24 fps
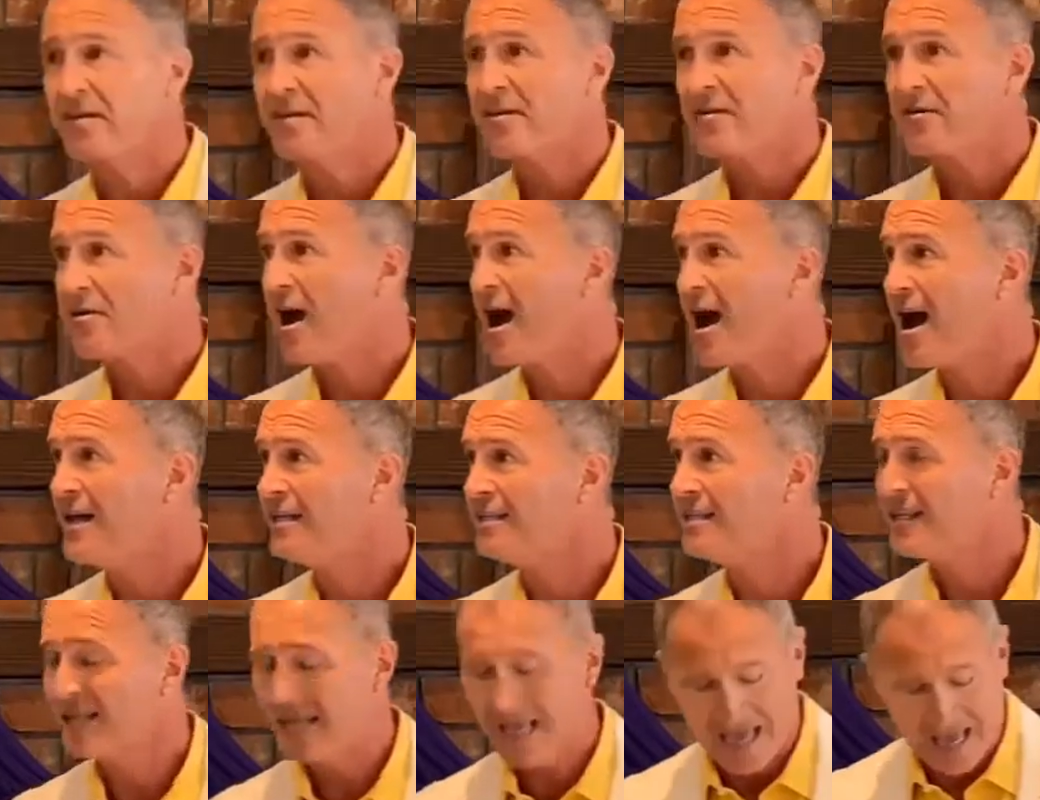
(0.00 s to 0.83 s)

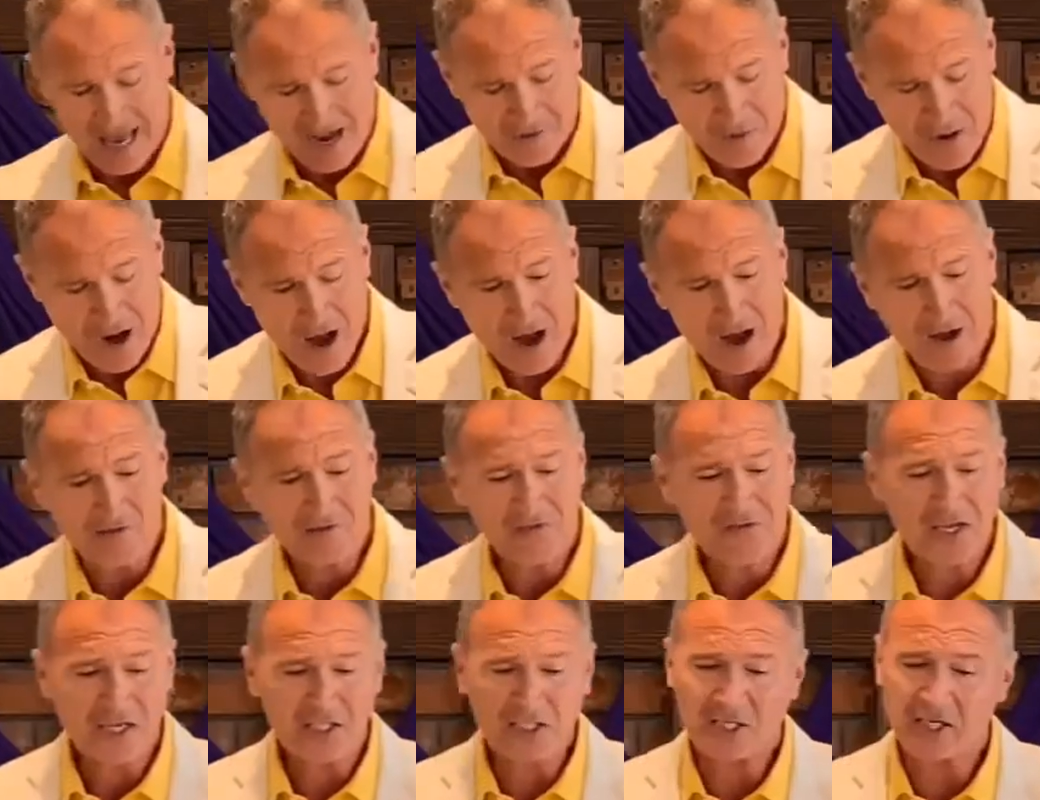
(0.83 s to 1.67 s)
right? Well,
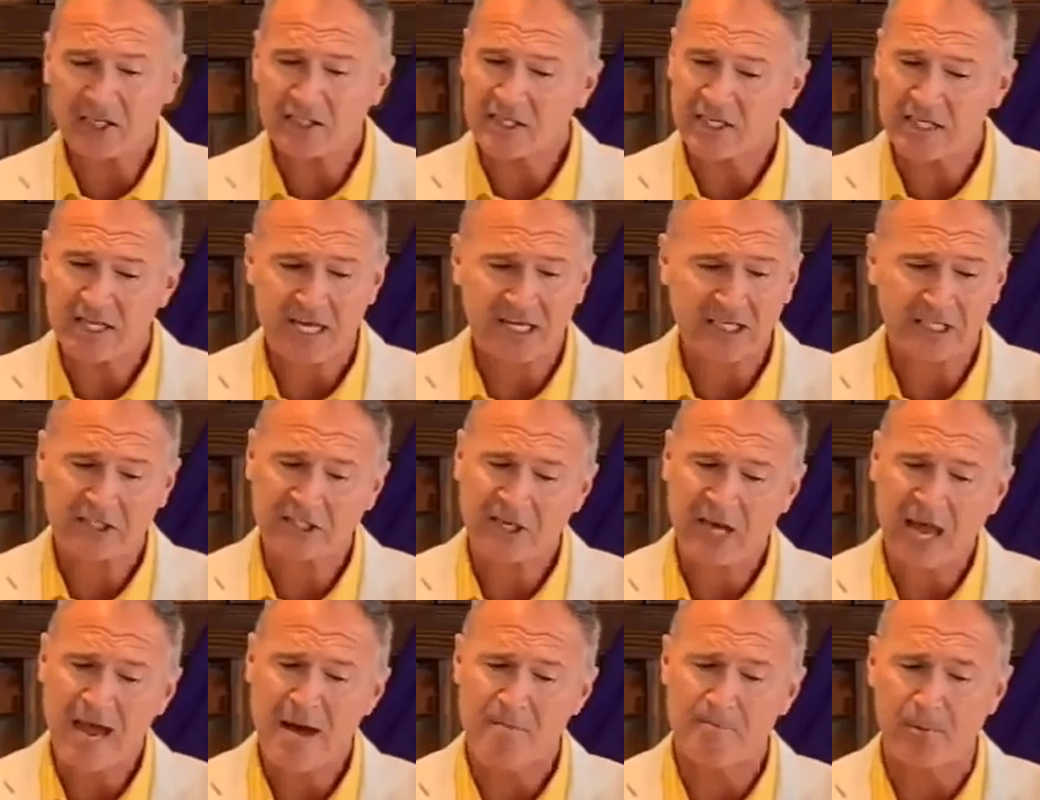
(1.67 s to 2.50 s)
this is an
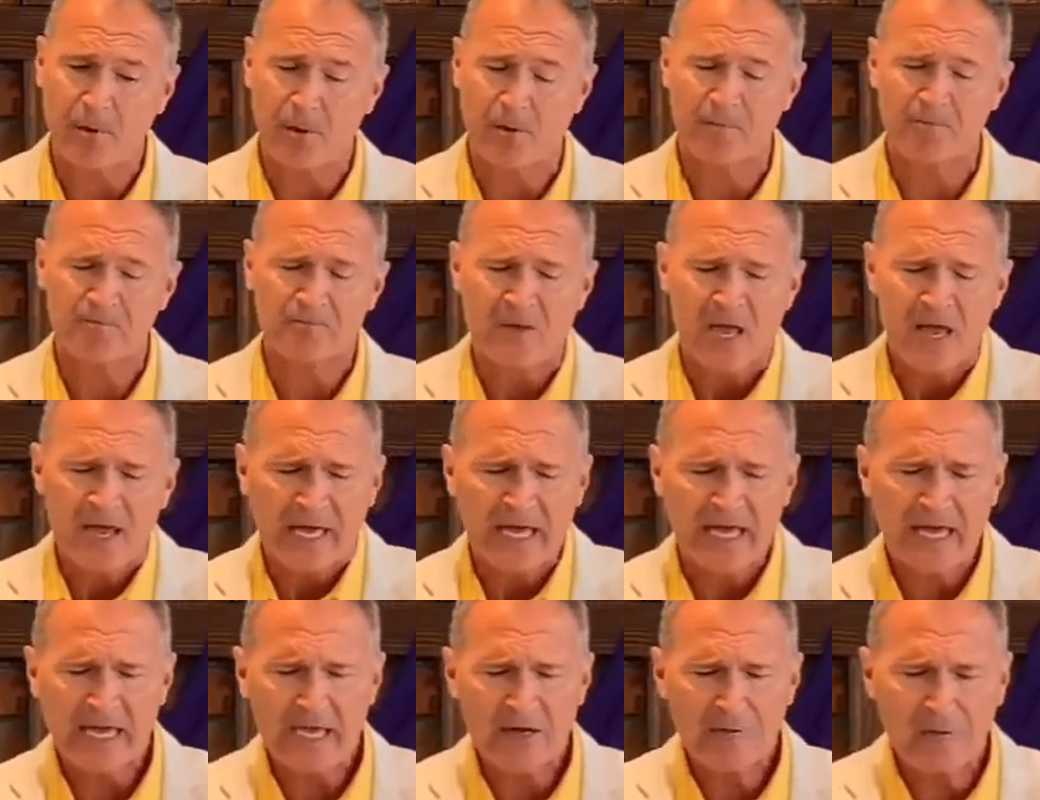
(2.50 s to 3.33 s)
example.
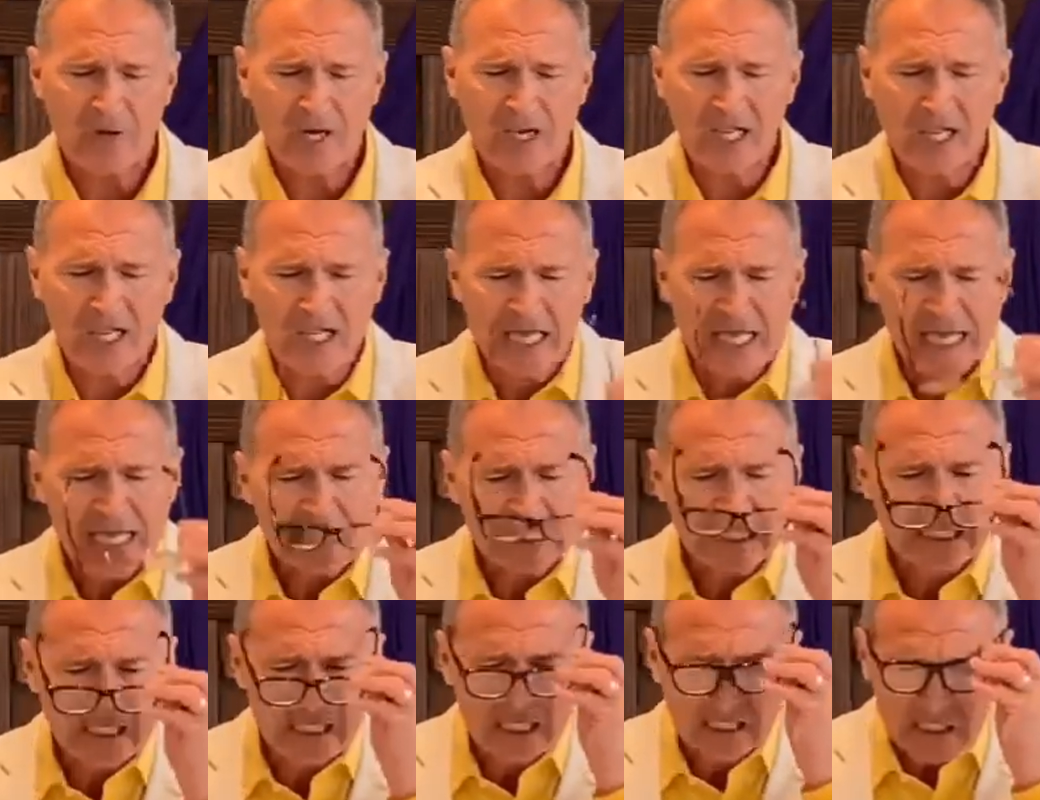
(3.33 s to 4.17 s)
He
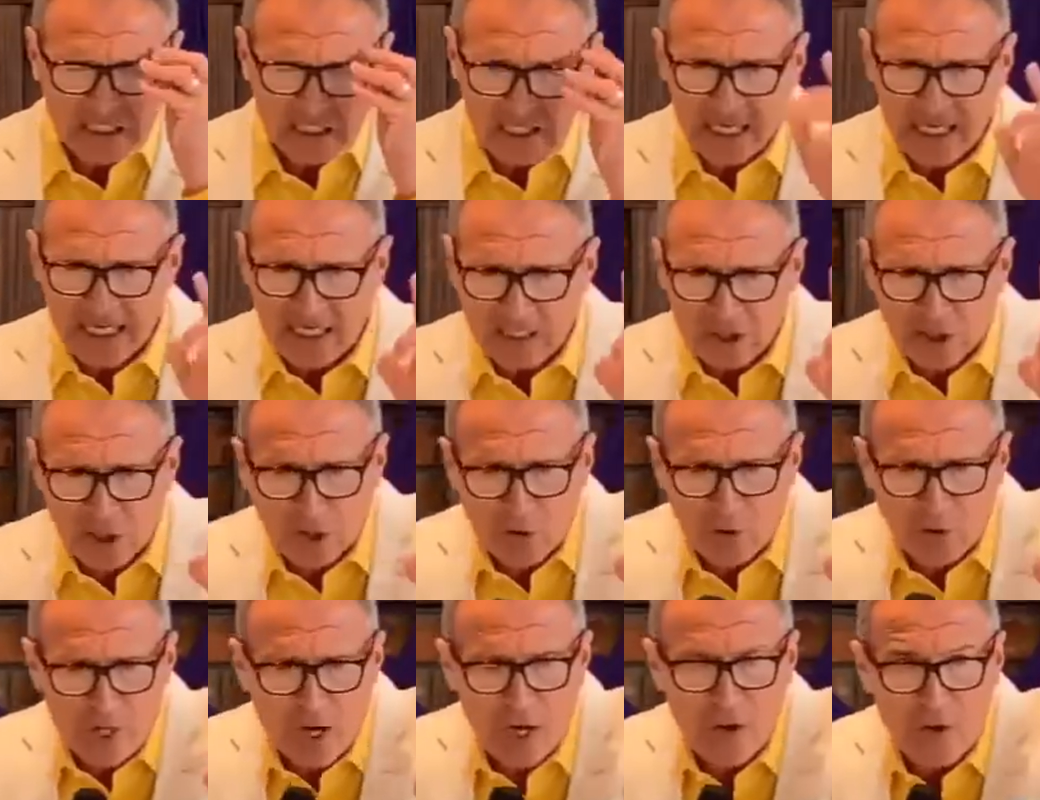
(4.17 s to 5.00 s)
releases
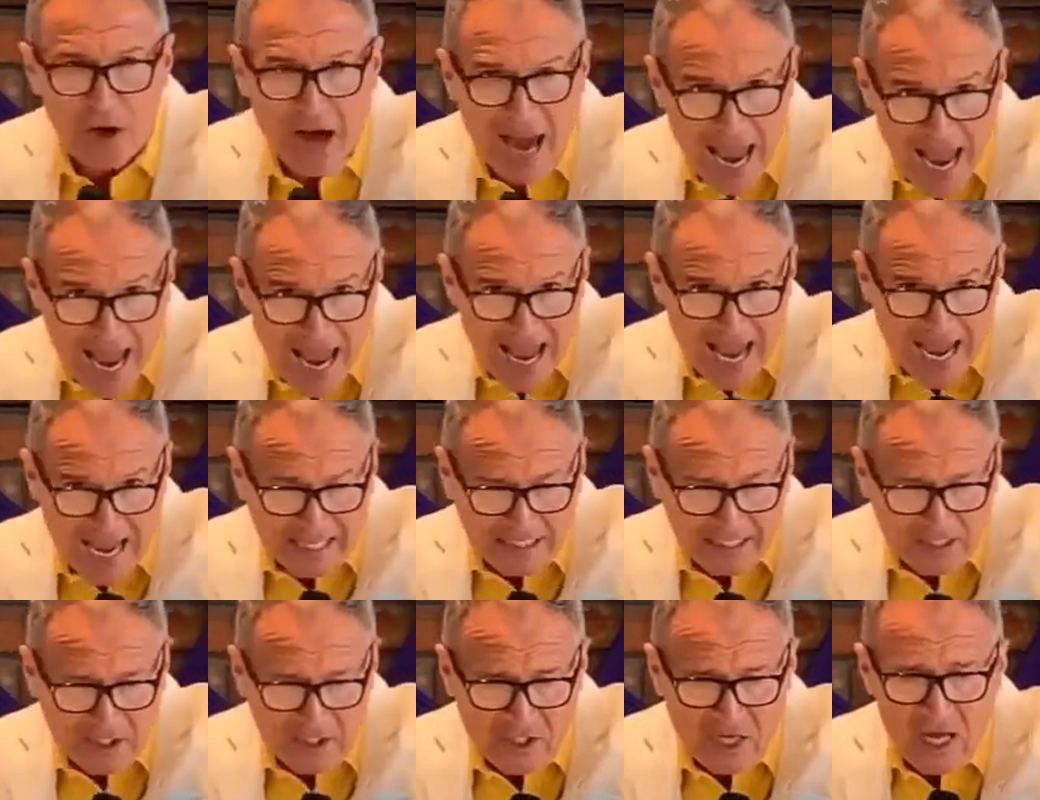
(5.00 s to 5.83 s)
into their
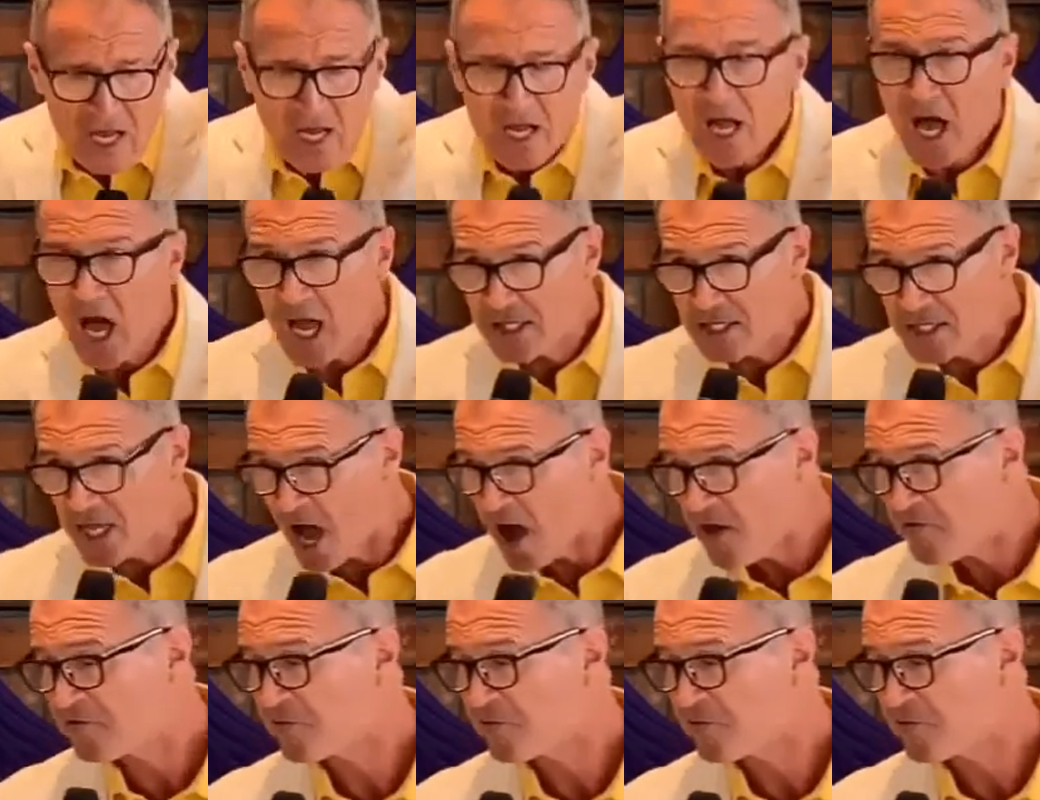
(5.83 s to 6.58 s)
hands enough